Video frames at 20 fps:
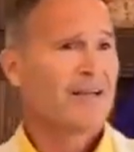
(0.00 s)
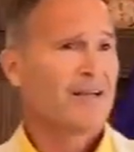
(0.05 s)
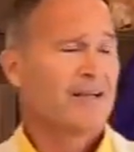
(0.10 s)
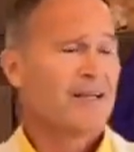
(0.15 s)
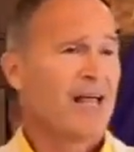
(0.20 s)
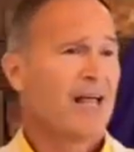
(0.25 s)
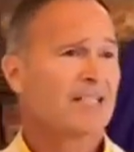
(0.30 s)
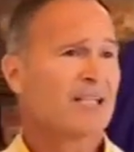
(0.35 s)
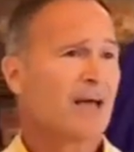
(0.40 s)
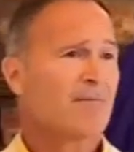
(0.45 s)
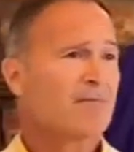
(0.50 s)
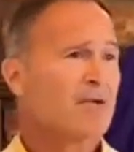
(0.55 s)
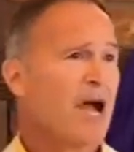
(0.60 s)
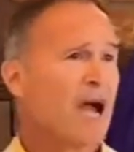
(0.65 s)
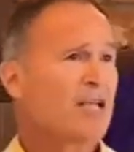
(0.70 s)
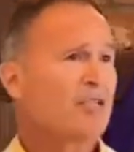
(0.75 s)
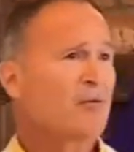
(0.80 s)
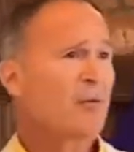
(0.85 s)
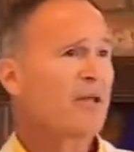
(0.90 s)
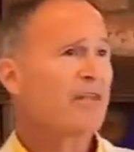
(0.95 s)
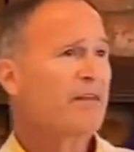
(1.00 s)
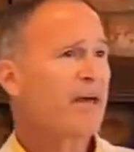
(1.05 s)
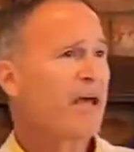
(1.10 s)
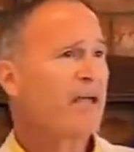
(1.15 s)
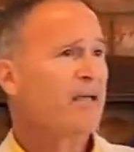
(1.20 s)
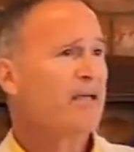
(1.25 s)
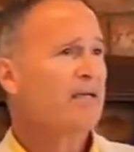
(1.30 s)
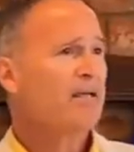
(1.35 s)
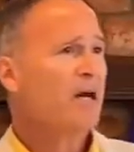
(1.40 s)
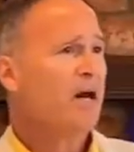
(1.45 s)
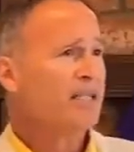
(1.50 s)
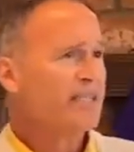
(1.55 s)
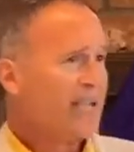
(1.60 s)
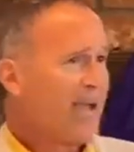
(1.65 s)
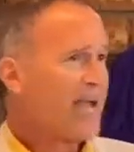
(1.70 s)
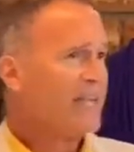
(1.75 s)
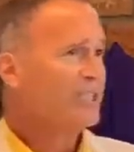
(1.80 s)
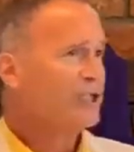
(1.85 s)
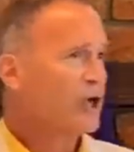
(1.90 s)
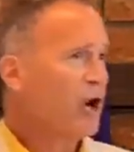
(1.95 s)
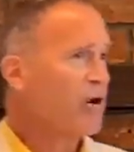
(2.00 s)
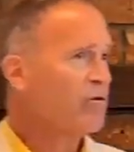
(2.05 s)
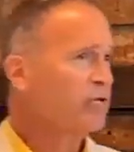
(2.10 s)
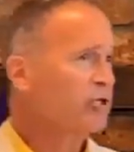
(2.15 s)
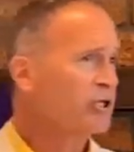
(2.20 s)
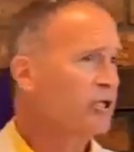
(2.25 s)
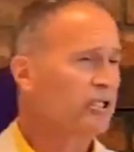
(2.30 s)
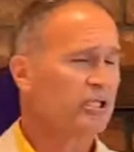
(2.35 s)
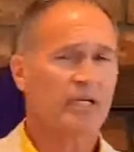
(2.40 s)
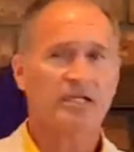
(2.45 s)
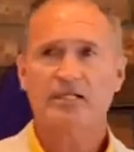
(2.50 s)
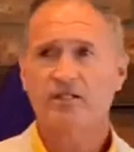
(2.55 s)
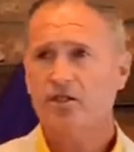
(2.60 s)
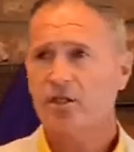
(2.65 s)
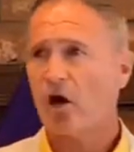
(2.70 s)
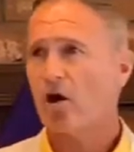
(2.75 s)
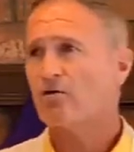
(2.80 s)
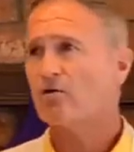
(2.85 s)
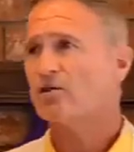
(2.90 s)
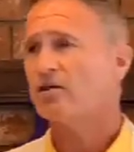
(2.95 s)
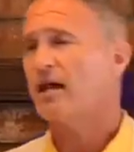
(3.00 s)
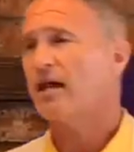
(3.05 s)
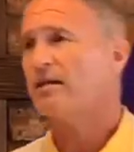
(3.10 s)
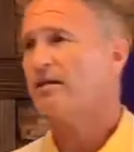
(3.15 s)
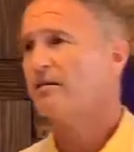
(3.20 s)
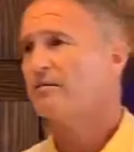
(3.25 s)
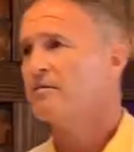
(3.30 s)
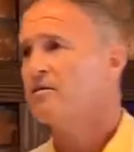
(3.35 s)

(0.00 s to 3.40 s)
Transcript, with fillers: Now, sometimes we think a dead church is a church that